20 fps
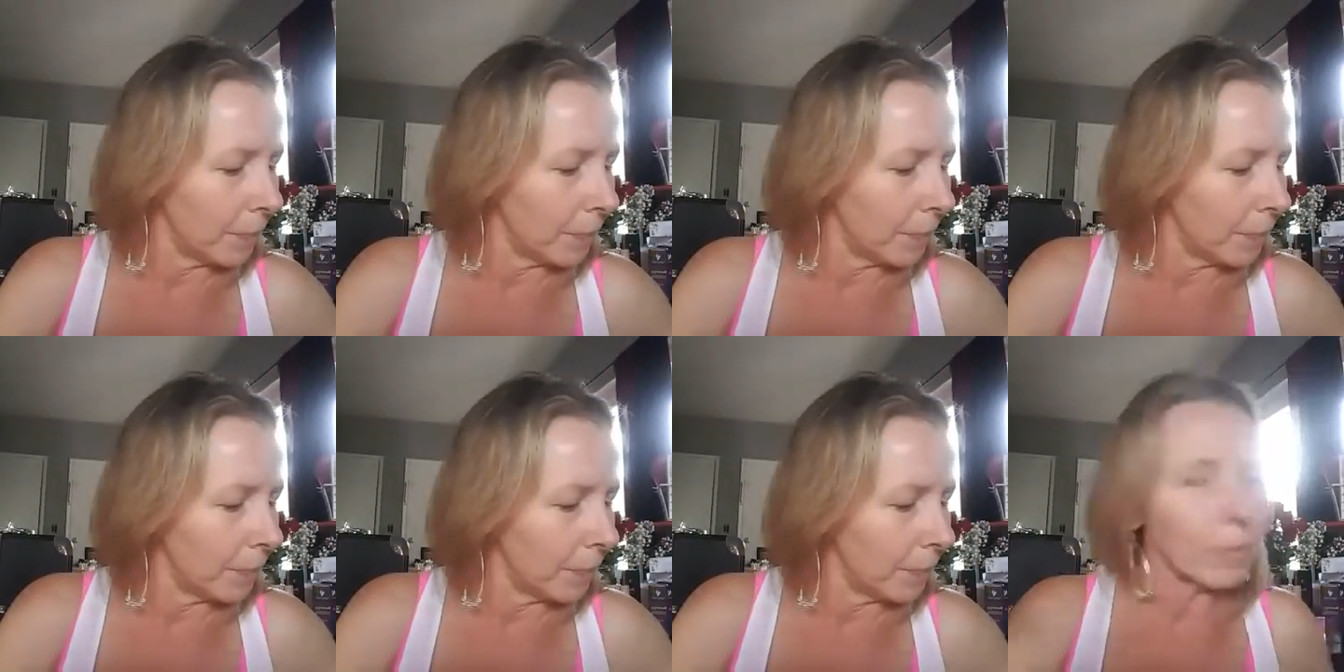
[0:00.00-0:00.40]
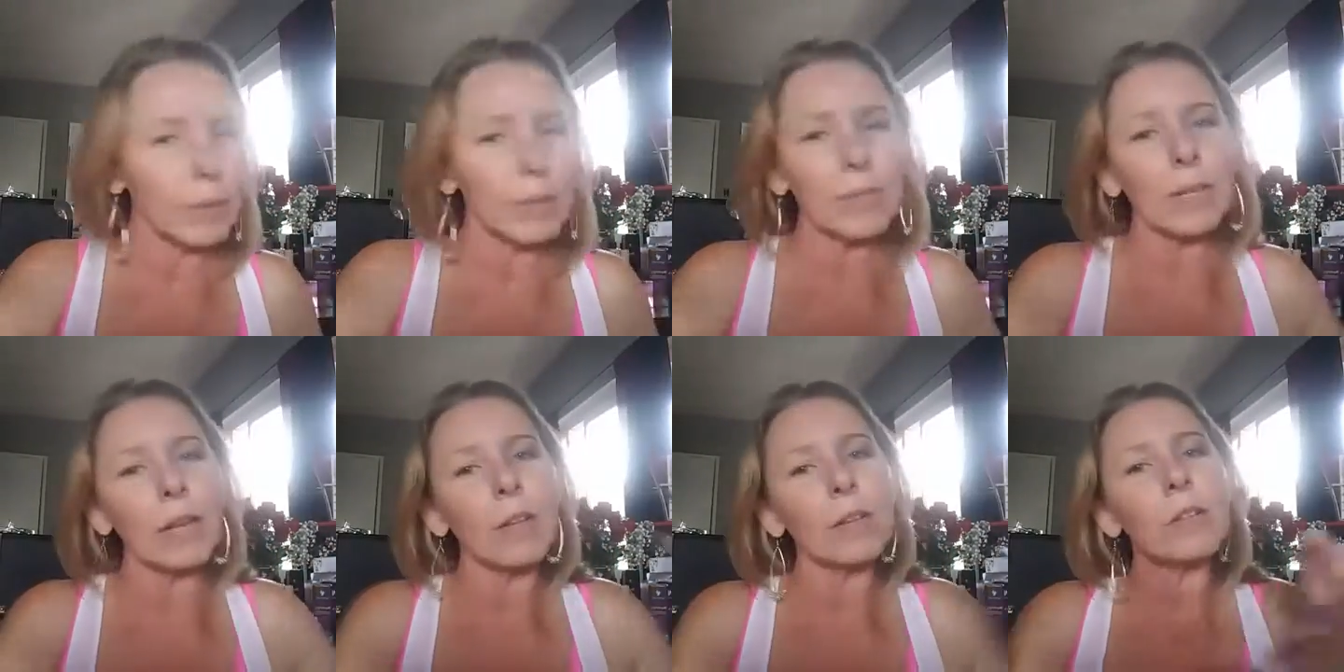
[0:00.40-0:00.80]
Let me see
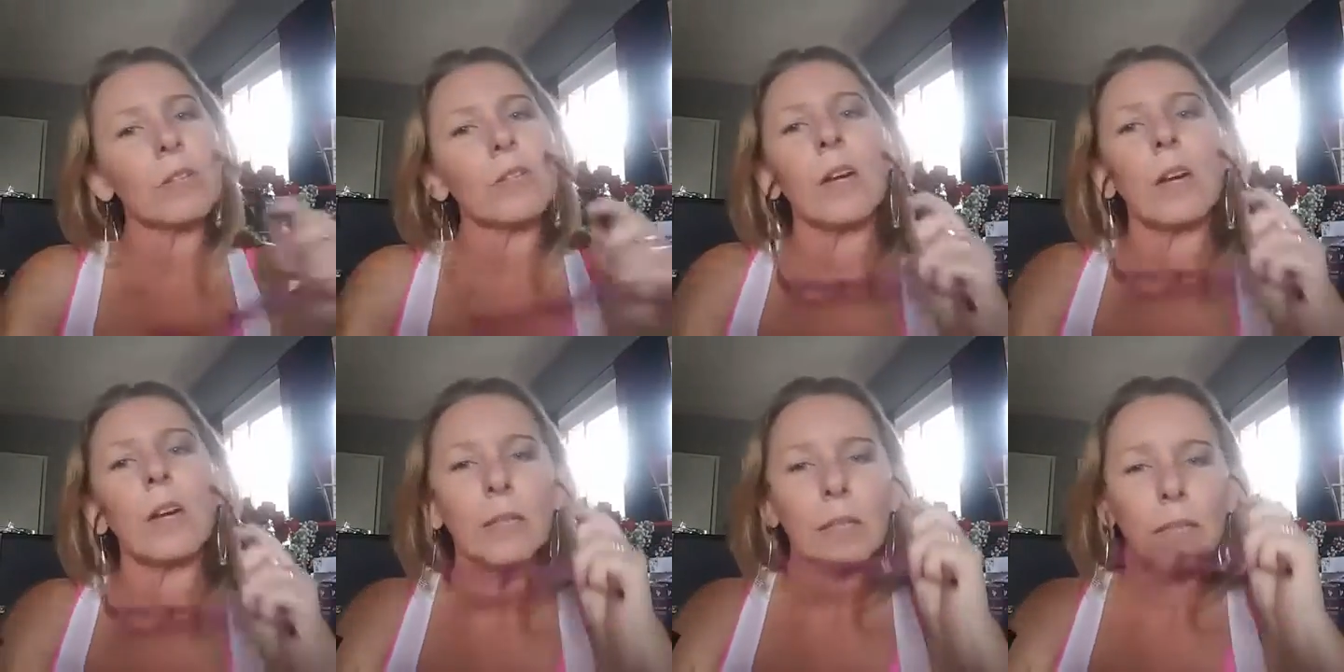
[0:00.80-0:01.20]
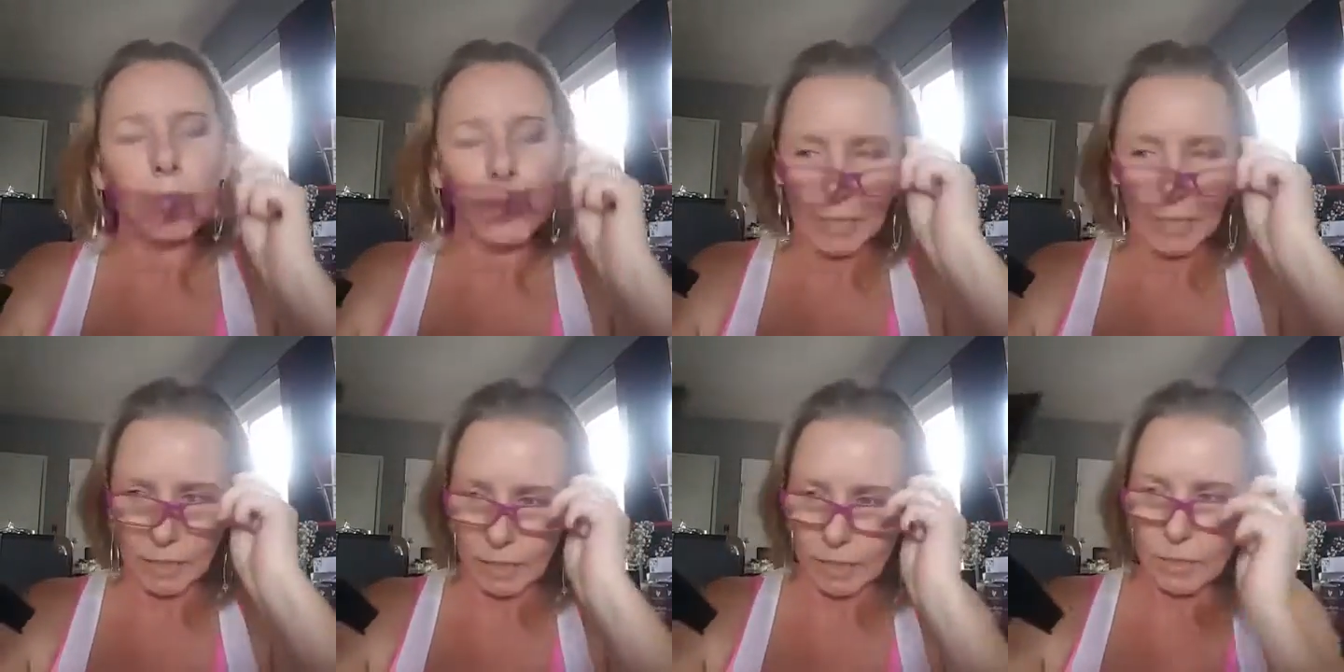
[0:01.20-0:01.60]
what the color is called because I
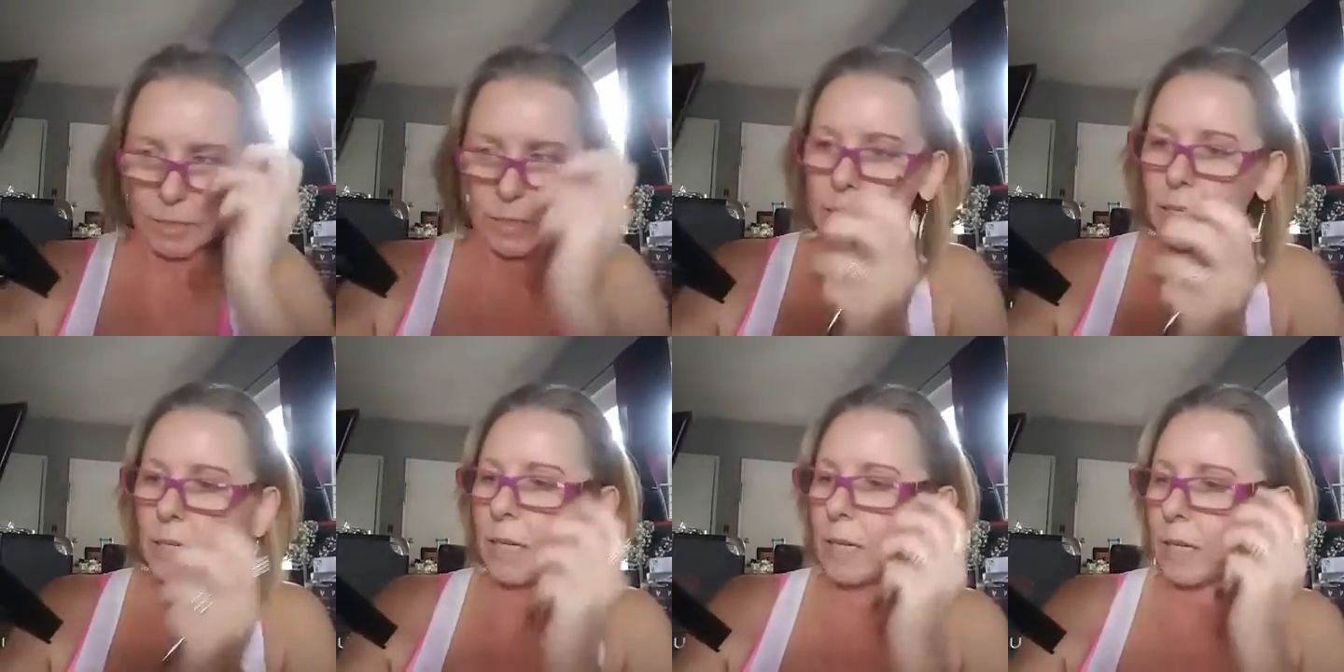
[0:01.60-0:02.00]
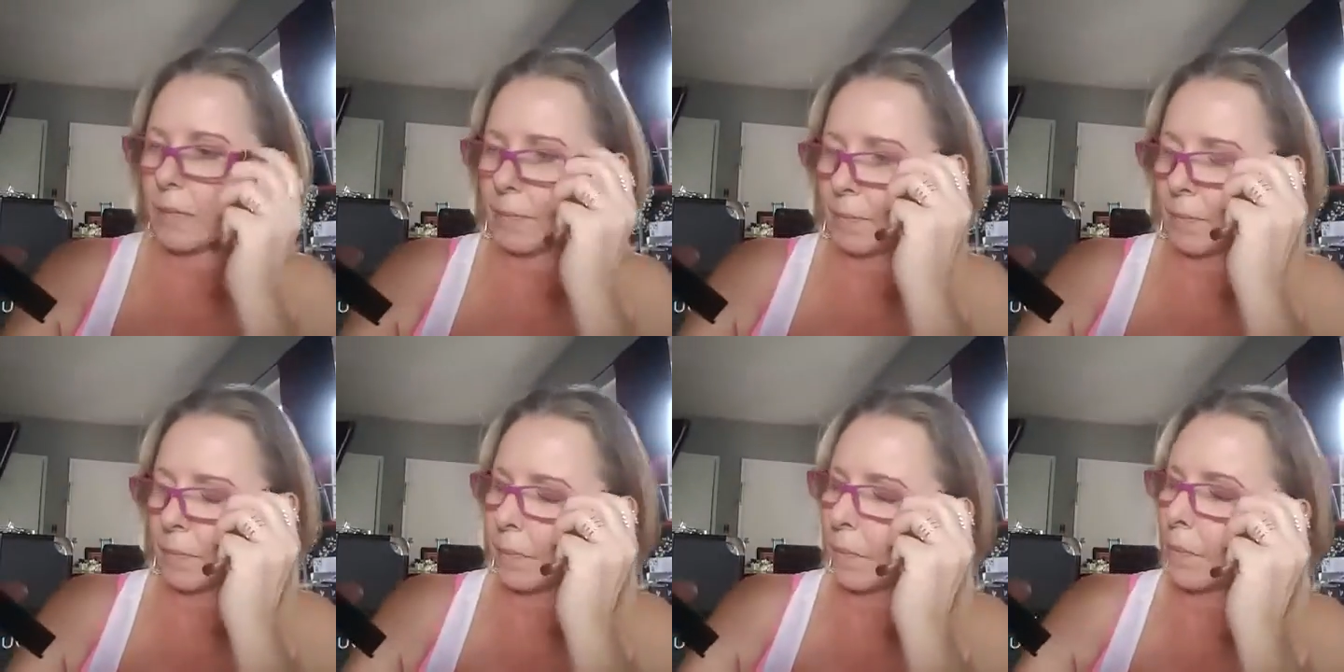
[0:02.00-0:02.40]
can't see.
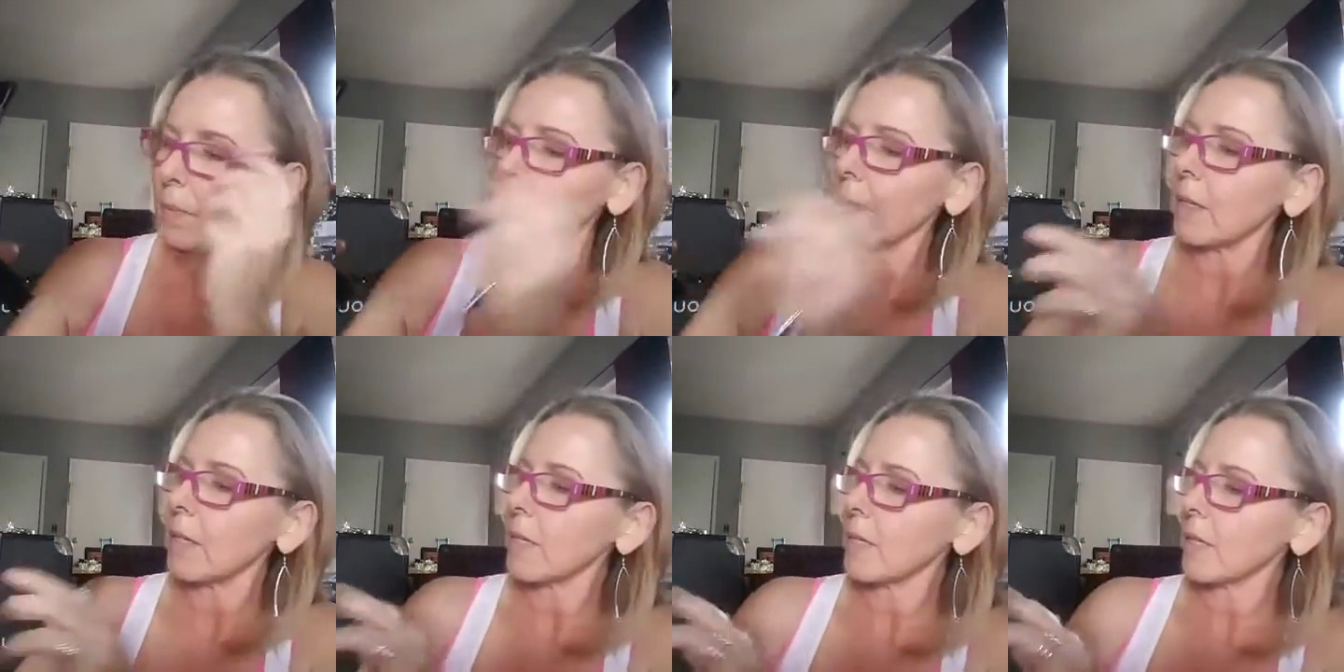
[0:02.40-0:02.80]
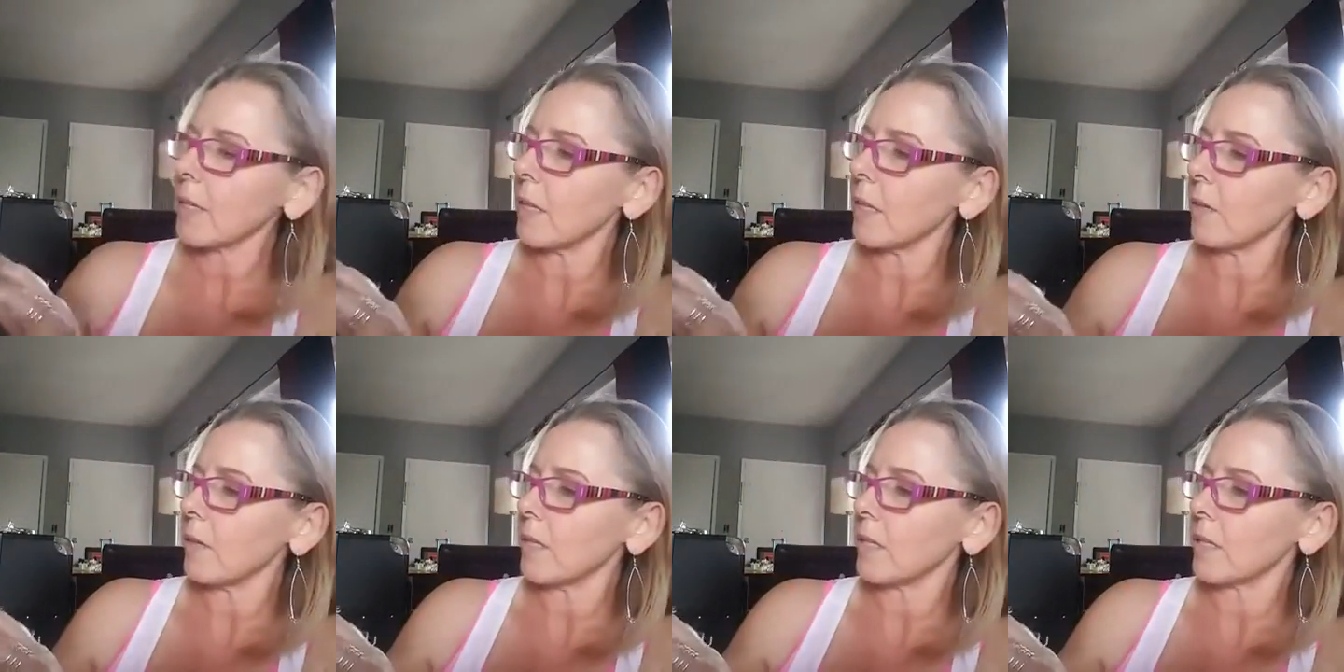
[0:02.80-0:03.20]
This
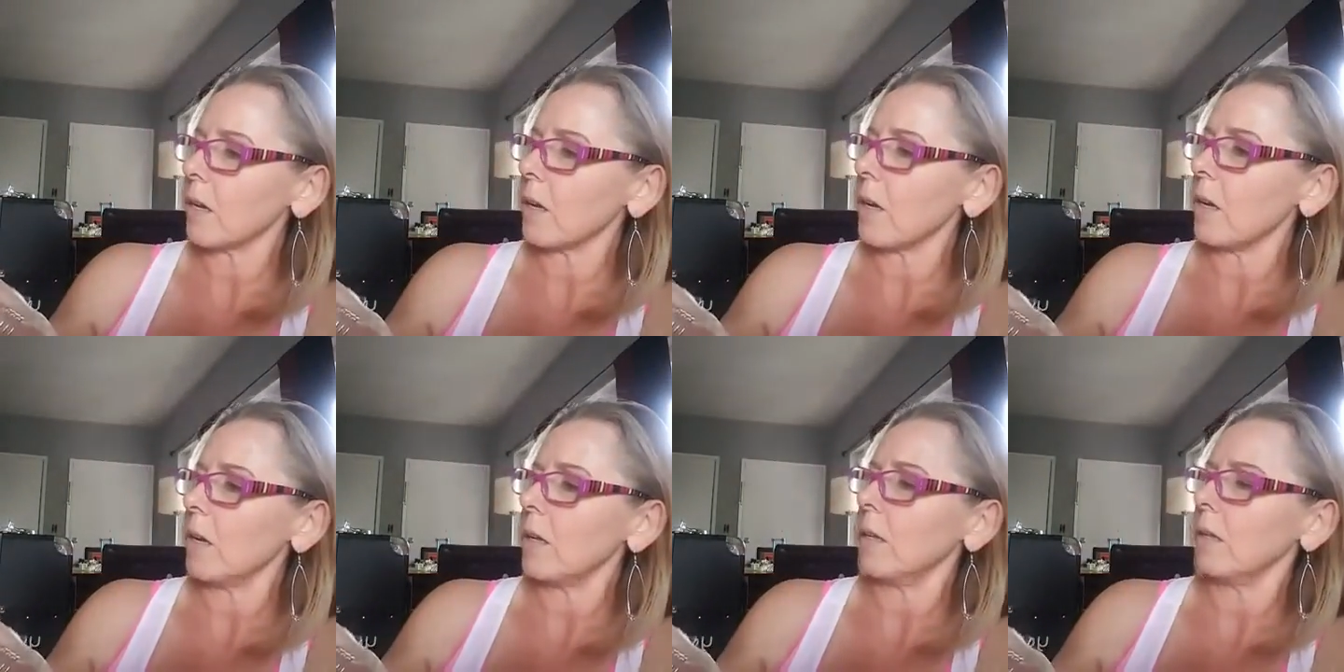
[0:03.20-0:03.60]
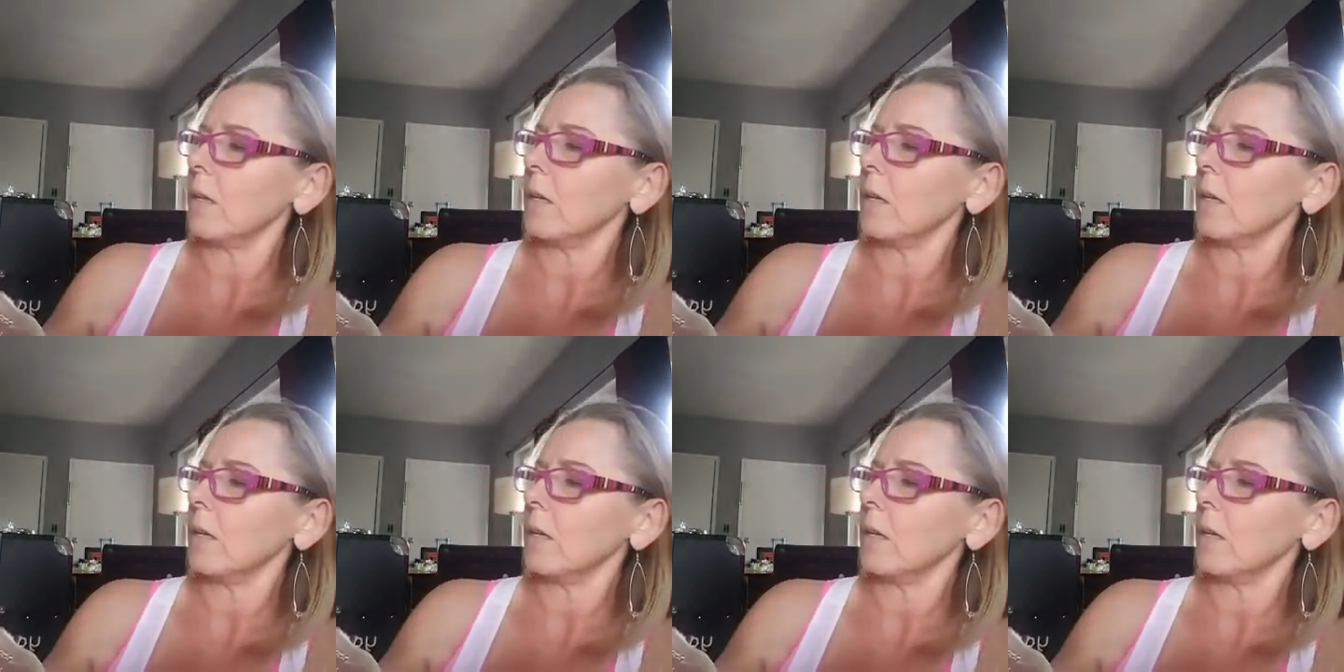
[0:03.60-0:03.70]
color is called